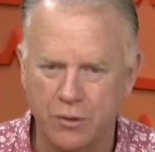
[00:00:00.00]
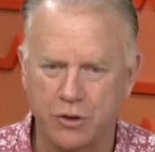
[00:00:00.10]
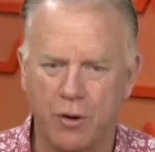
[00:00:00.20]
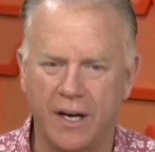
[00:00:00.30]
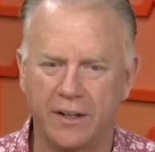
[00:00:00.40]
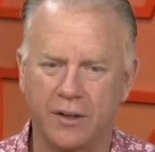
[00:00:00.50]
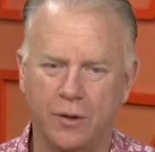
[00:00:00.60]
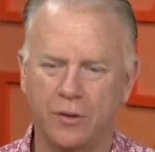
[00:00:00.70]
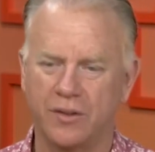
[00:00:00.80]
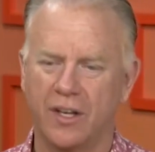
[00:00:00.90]
was trying to
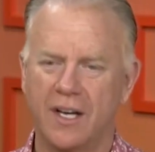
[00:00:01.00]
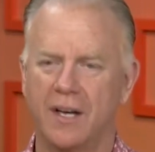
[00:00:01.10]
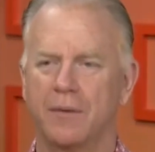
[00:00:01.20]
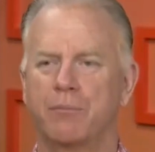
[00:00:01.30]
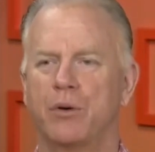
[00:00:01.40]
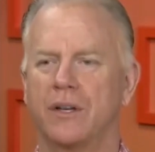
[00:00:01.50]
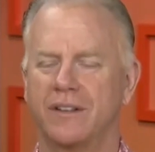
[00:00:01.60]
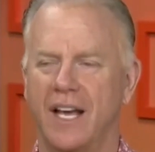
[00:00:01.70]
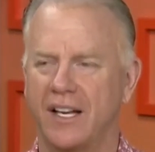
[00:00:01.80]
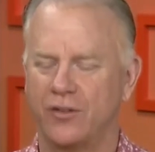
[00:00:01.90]
do is
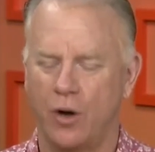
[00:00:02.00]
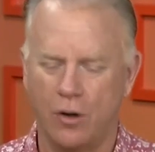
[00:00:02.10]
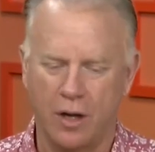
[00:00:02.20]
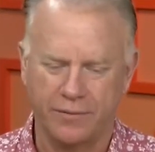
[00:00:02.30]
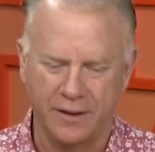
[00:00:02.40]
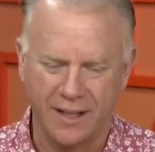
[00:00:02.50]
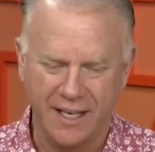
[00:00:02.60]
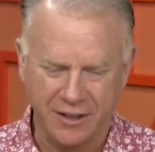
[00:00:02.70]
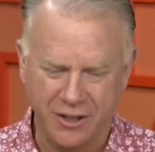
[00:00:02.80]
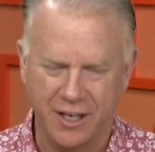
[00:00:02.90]
take us all off the
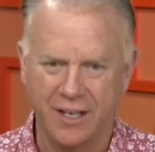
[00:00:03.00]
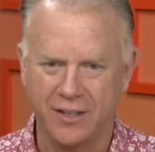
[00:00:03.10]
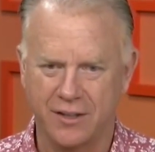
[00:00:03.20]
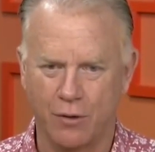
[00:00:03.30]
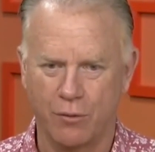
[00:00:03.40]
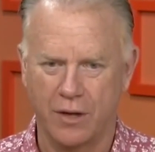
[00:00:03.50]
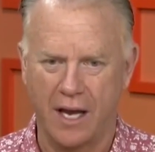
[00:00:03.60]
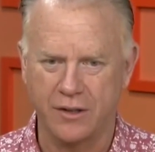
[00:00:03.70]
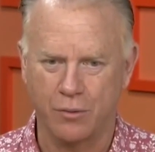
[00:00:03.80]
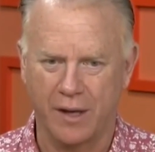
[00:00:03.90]
ledge and just
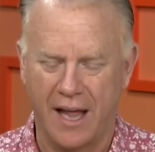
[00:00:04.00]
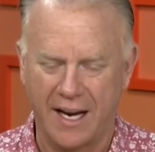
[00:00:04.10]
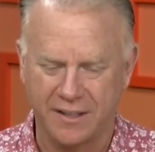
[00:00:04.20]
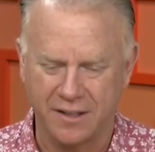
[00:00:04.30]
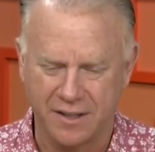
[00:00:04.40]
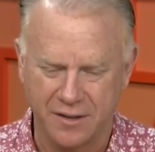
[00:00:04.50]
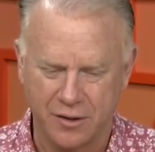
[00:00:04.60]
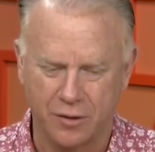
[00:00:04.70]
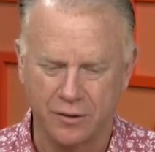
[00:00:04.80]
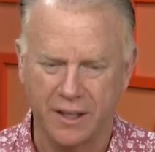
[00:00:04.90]
to relax us, and
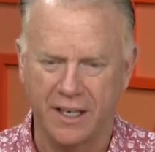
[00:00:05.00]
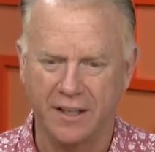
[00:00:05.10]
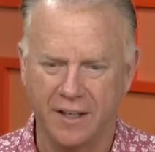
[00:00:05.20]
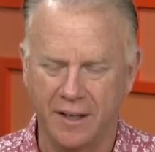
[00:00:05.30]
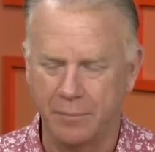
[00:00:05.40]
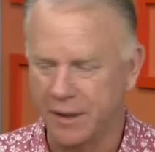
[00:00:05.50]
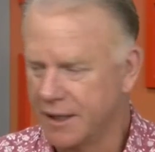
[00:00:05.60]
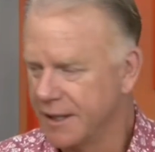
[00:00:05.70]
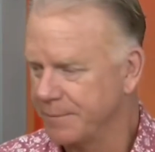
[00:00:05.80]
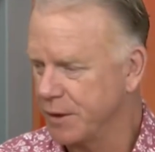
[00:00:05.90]
certainly he did. But
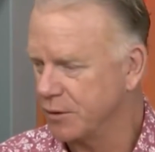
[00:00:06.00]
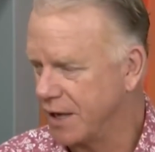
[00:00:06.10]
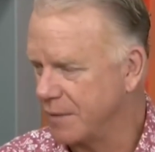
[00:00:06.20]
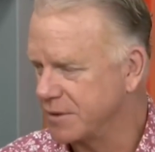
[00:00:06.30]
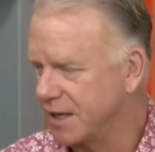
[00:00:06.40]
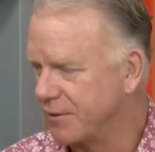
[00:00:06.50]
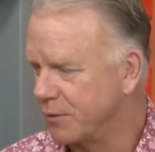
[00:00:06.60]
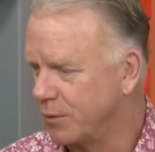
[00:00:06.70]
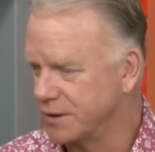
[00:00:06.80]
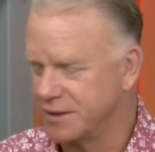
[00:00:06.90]
Game
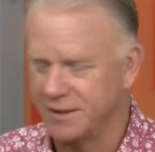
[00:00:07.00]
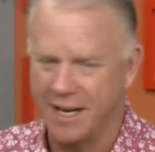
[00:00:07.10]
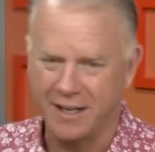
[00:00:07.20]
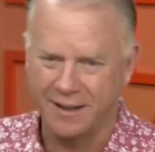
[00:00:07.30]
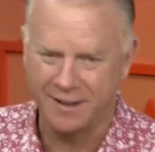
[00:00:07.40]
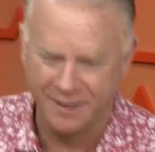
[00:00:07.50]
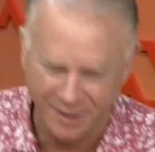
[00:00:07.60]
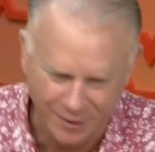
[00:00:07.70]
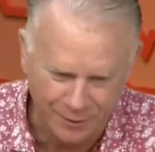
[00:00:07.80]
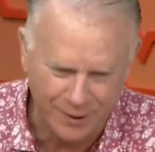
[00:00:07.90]
7 wasn't anything
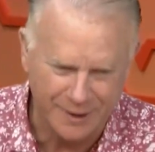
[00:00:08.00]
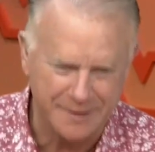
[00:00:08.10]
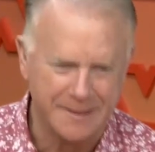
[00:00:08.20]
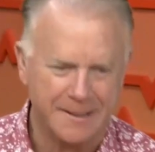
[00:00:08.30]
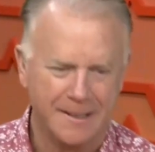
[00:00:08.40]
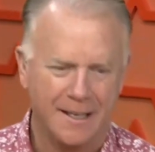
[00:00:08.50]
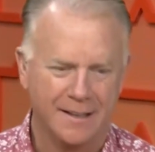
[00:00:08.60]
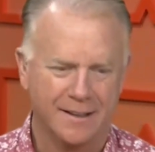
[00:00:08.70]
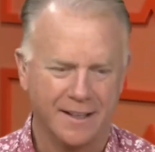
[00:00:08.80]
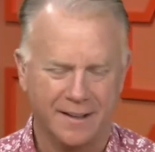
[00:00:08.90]

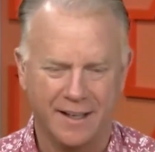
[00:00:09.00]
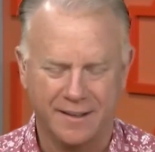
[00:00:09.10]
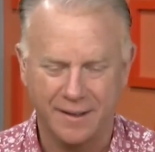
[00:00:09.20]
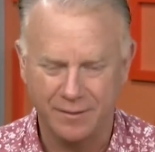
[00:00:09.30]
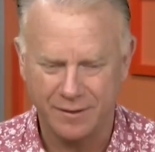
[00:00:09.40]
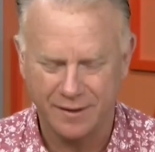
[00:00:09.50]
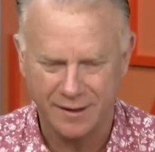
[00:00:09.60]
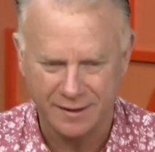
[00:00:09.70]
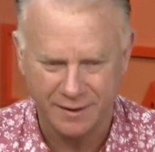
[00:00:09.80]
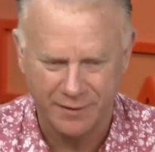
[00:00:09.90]
that didn't
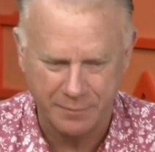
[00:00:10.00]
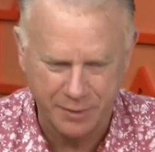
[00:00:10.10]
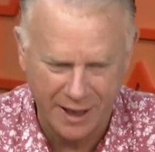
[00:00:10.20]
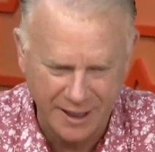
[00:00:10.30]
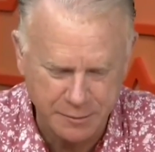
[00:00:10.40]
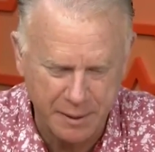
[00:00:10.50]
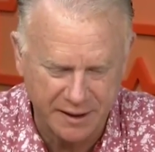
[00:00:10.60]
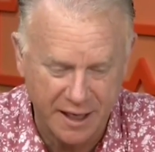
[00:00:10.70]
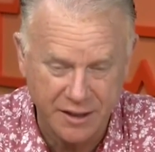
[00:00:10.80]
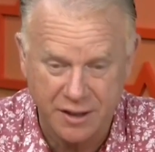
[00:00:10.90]
live up to
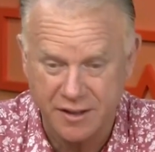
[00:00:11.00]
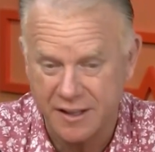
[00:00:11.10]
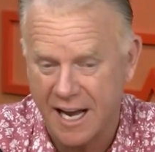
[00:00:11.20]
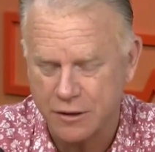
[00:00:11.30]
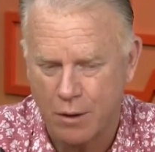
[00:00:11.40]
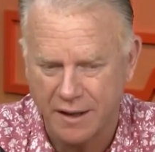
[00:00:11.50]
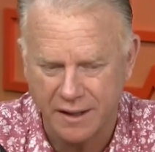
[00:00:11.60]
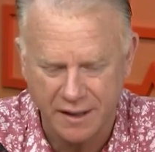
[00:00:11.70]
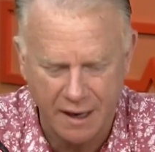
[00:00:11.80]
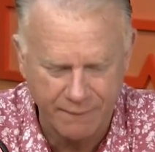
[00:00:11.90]
expectations, and that's why I
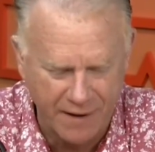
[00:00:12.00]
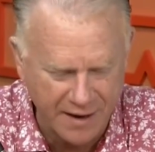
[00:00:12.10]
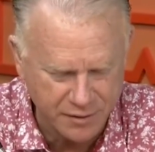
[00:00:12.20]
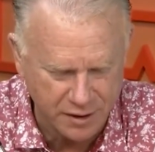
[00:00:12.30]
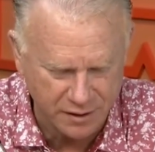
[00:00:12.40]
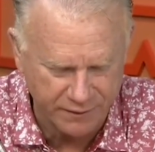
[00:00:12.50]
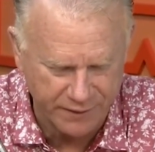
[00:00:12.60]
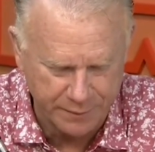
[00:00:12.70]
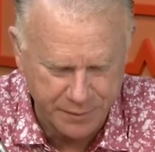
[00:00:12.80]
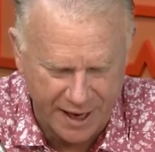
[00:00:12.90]
think Game 5 is going to live
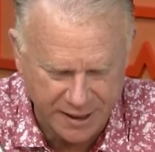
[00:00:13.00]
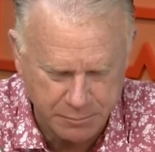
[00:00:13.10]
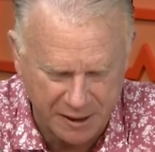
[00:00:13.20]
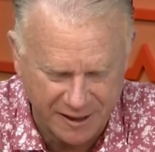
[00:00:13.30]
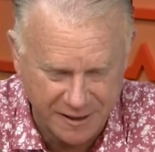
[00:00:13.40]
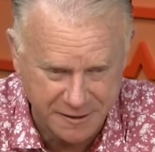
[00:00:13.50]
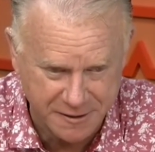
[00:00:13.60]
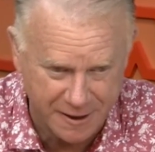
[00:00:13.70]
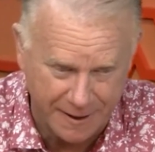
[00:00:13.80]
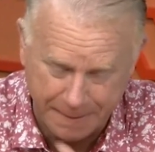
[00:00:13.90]
up to
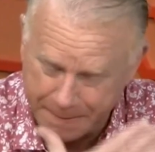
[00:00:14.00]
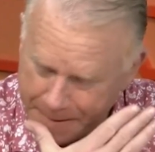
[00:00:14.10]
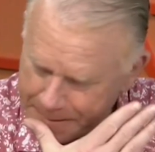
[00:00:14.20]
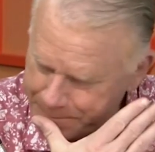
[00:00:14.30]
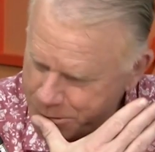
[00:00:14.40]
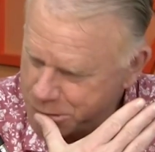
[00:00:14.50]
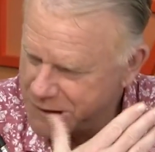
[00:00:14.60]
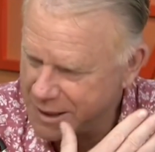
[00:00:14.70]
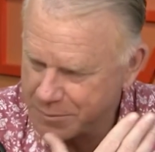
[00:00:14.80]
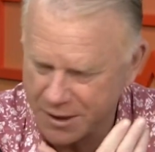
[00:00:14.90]
expectations tonight. Two
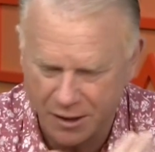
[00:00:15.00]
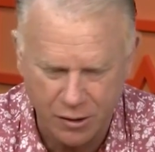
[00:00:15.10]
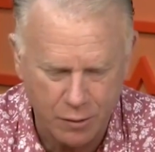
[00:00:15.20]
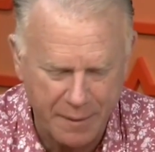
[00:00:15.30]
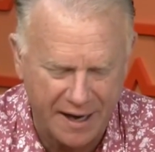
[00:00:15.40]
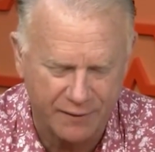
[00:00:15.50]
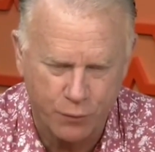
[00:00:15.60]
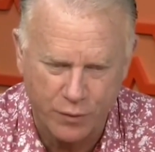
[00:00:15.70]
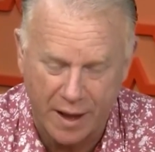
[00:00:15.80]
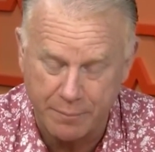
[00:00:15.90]
teams, going back and
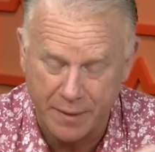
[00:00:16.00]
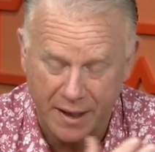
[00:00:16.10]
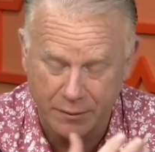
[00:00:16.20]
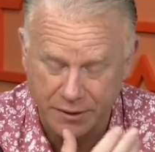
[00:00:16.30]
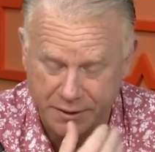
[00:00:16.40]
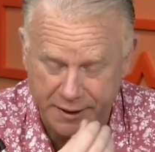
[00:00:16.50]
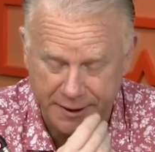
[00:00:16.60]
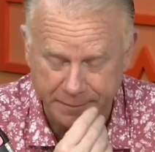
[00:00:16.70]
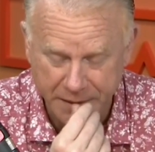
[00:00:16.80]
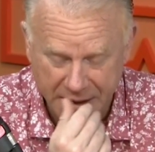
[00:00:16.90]
forth.
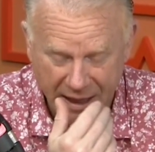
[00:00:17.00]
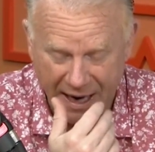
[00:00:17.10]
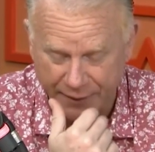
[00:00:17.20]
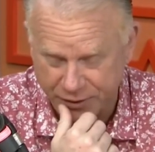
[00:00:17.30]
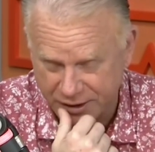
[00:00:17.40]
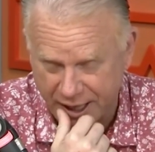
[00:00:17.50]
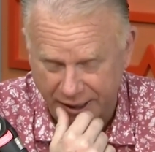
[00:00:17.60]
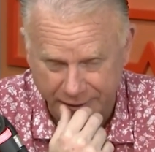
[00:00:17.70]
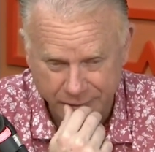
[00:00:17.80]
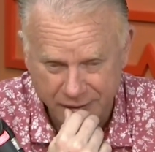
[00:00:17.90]
I have to
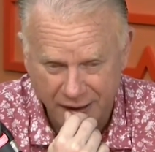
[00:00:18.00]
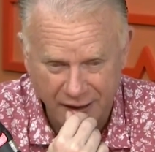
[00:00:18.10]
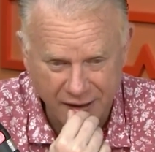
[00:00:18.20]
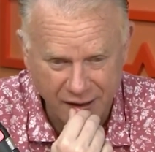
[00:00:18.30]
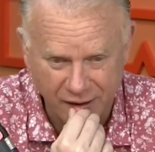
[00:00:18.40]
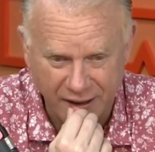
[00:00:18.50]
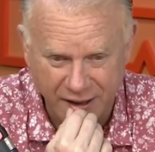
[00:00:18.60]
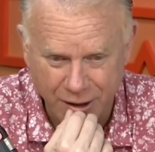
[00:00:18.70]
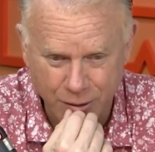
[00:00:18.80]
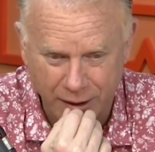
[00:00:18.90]
say,
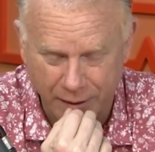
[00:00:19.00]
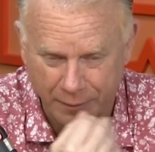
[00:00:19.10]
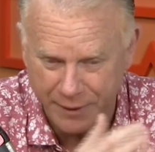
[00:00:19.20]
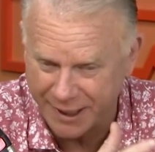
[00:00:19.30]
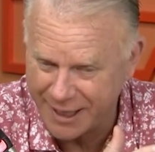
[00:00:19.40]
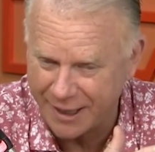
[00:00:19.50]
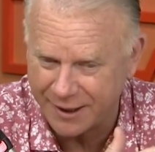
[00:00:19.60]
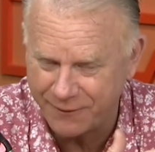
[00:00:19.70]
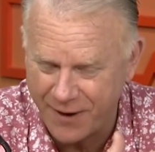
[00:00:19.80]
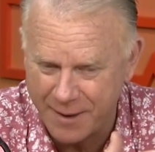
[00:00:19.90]
like you, I'm not a
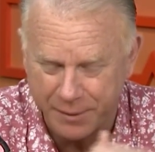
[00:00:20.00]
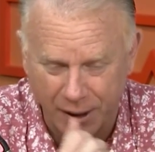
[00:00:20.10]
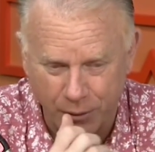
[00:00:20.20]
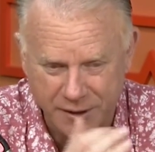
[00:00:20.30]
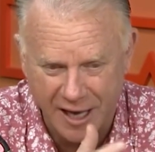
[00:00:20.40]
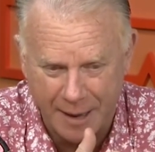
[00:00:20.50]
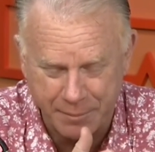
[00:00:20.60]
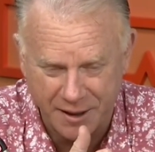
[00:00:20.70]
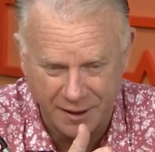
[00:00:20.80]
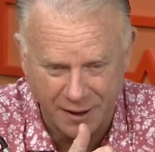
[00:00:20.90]
Yankee fan, but I was
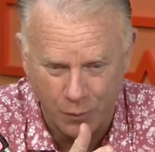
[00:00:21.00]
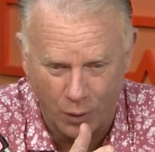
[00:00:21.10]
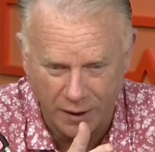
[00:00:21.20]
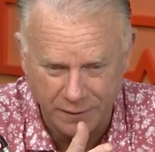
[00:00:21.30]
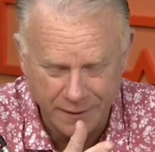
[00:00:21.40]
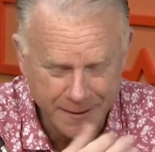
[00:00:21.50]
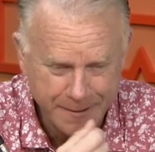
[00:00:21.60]
happy that they won.